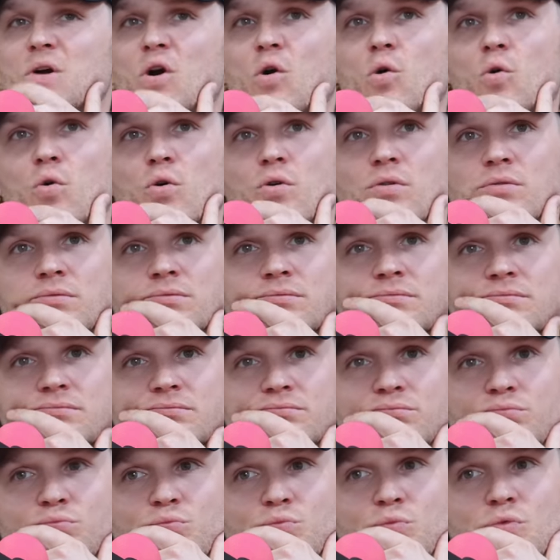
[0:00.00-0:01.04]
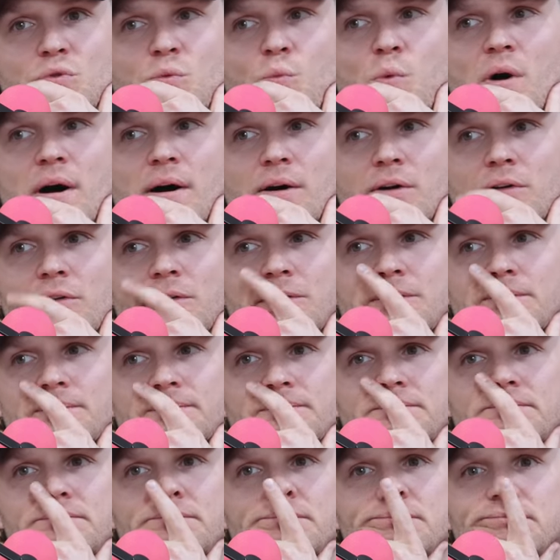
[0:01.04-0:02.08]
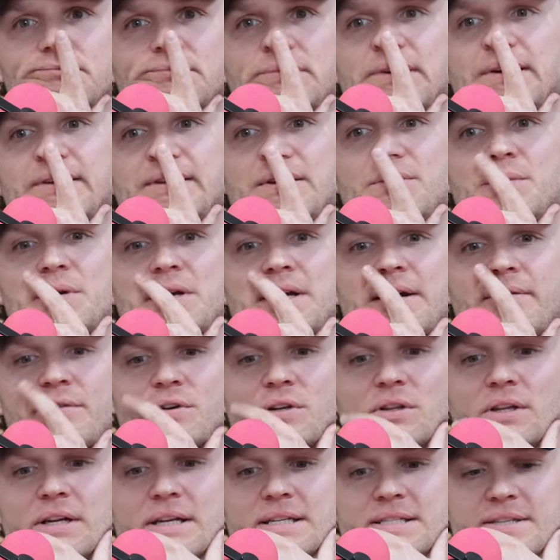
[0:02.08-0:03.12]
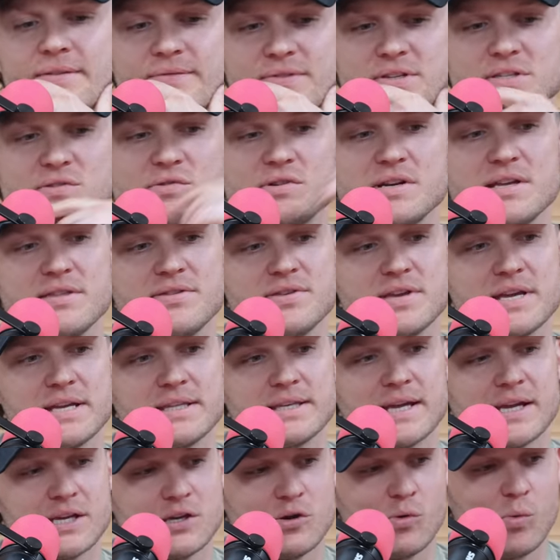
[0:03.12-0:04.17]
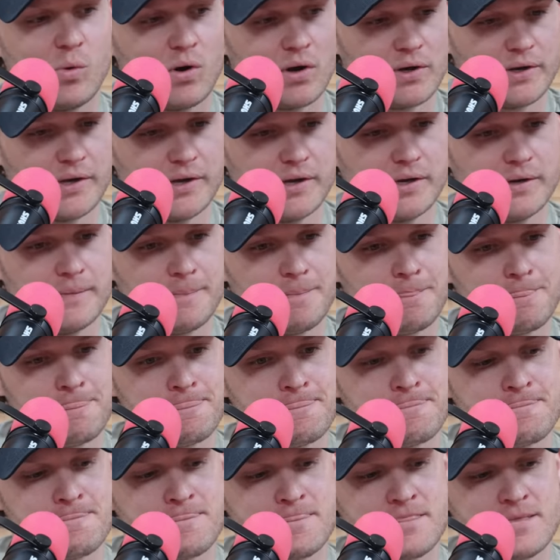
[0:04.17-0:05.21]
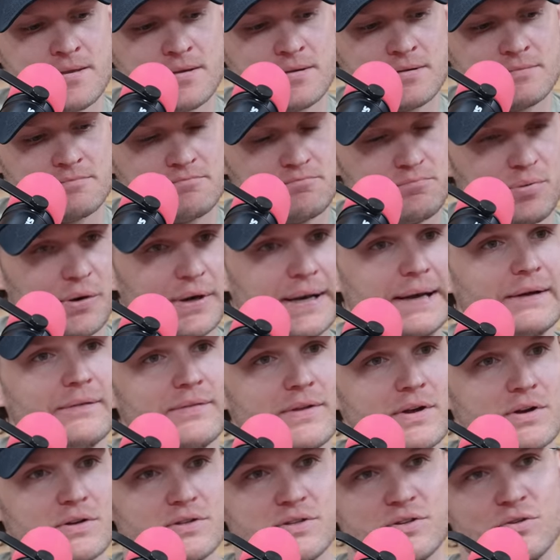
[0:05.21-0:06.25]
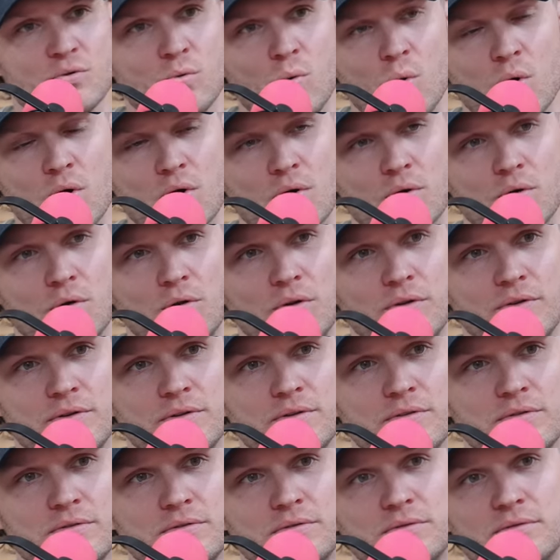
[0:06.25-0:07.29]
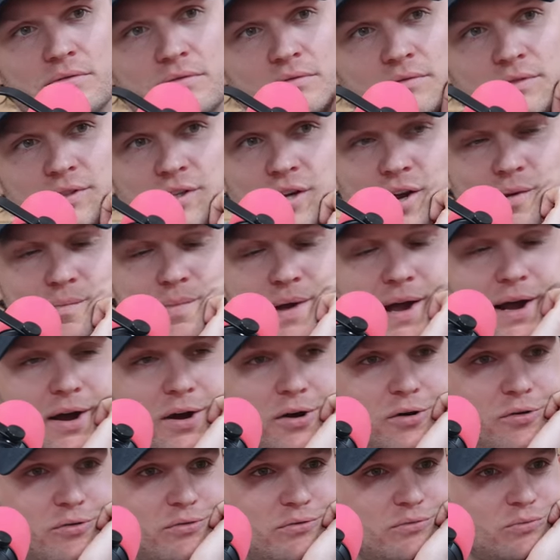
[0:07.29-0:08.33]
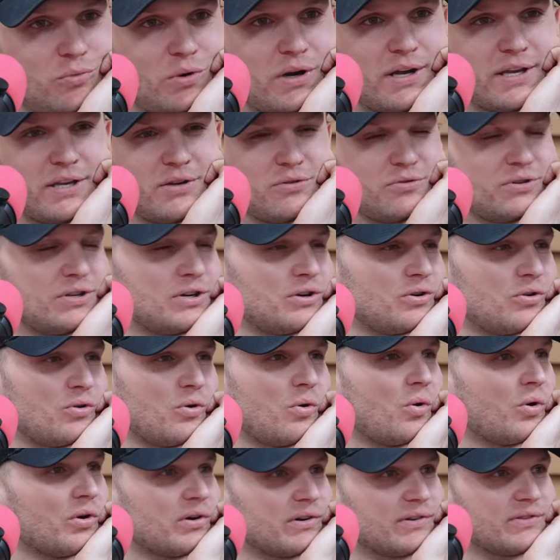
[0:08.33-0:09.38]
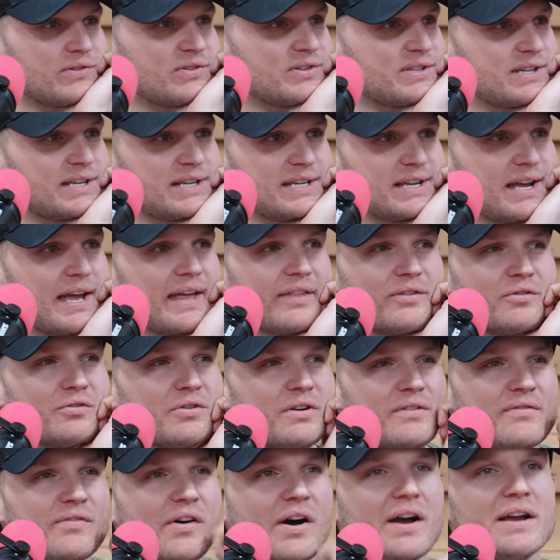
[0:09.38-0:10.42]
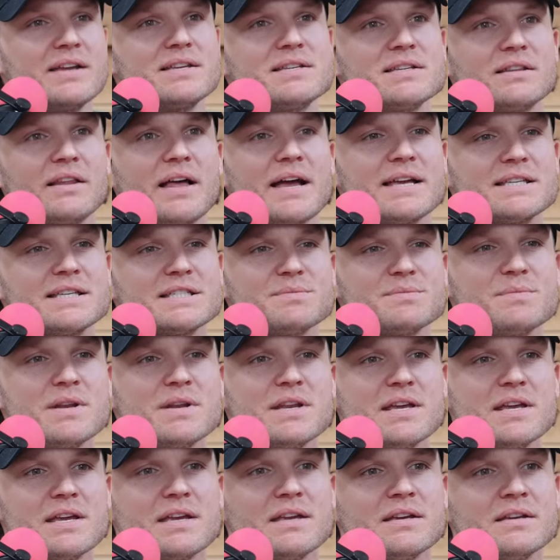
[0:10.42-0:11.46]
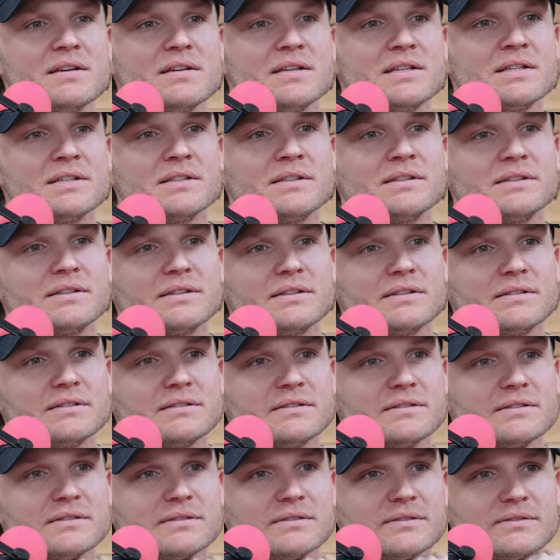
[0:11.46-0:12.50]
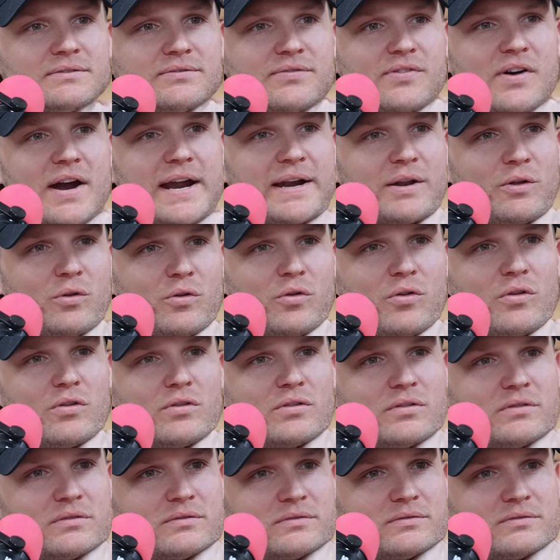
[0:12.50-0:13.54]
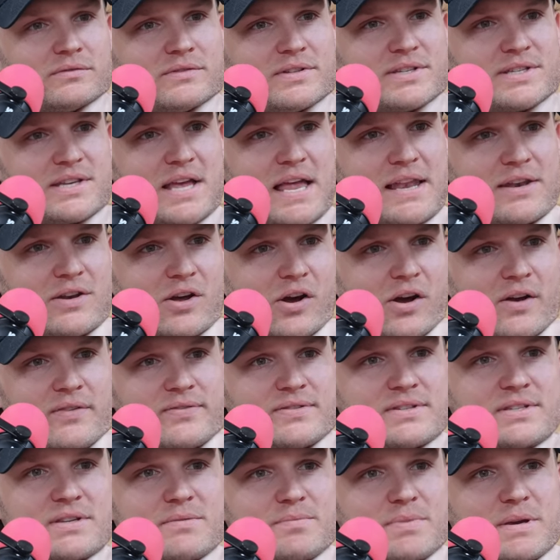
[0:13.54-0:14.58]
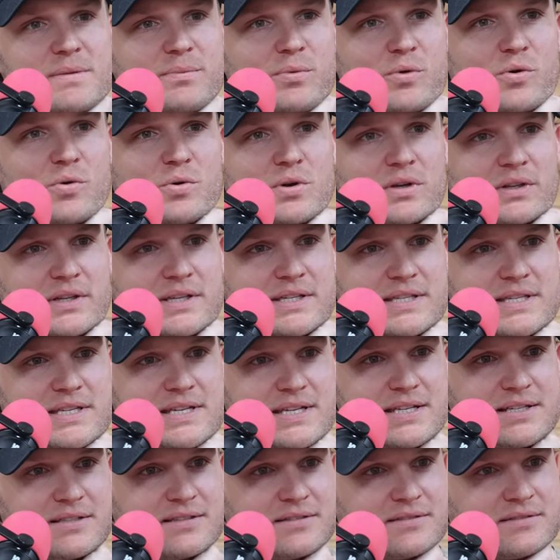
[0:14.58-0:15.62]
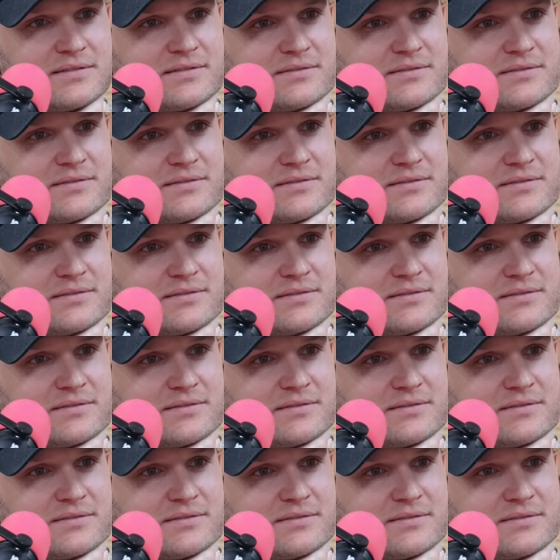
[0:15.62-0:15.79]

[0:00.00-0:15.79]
Cool. Well, I think we covered a lot of stuff. Is there anything that you want to put out there to the world about what you do, or if there's any other advice, last minute, final send-offs to people who are listening?